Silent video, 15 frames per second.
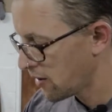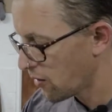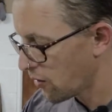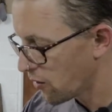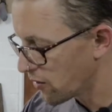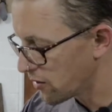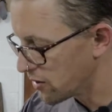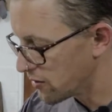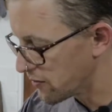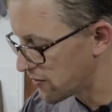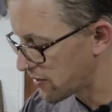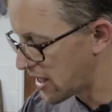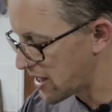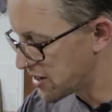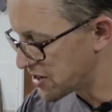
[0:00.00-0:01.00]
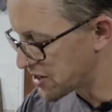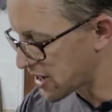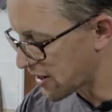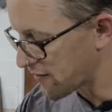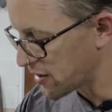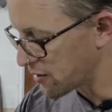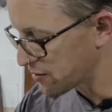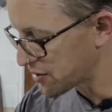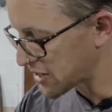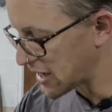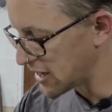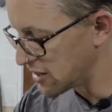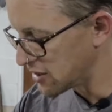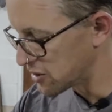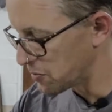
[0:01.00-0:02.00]
or you then just have little
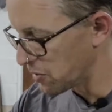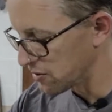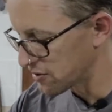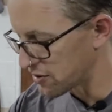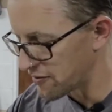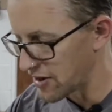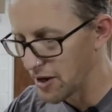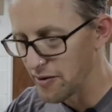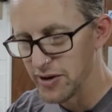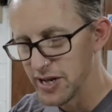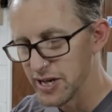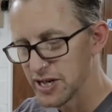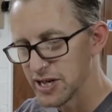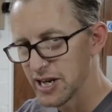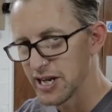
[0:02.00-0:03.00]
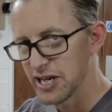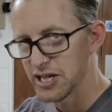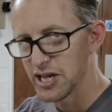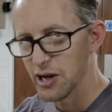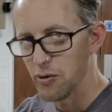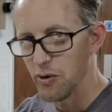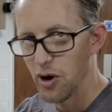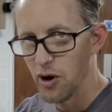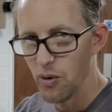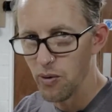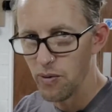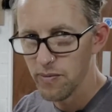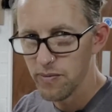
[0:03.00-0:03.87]
stain spots around each little hole.